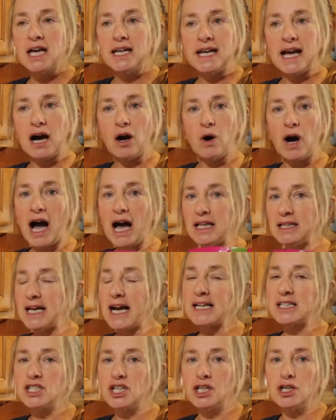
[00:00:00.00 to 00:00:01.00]
Now, I
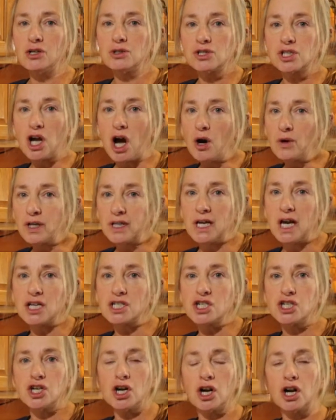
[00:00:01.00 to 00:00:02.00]
like to use
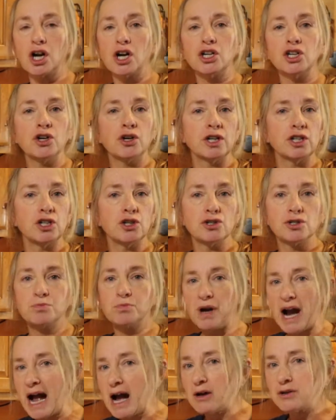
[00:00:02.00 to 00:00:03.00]
coconut sugar. You could use
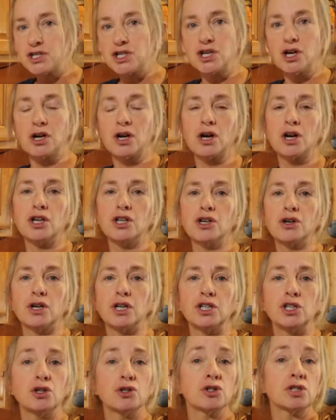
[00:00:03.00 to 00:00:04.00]
brown sugar. You
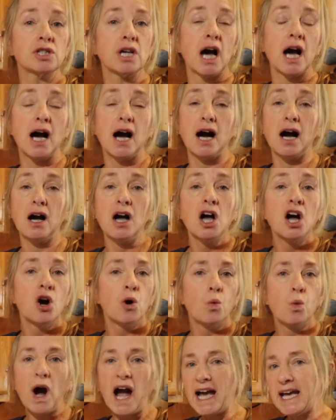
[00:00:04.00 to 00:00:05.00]
could use
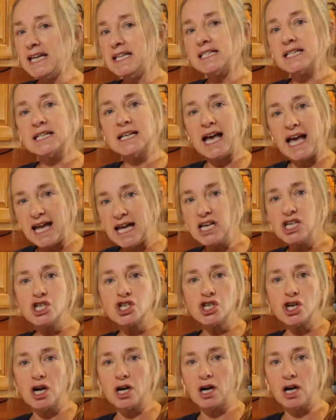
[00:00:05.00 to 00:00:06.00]
white cane
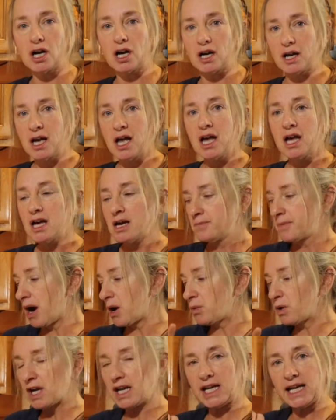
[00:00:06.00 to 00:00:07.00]
sugar.
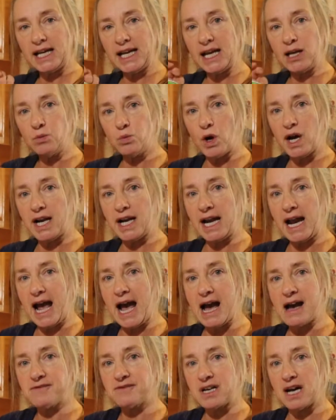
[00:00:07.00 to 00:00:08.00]
But we're going to need
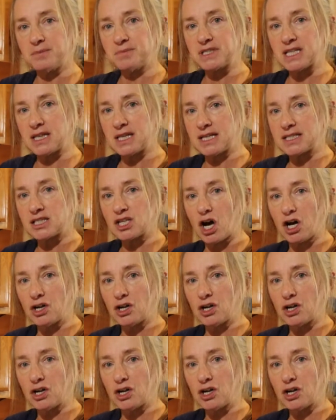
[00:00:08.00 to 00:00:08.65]
1.5 cups of this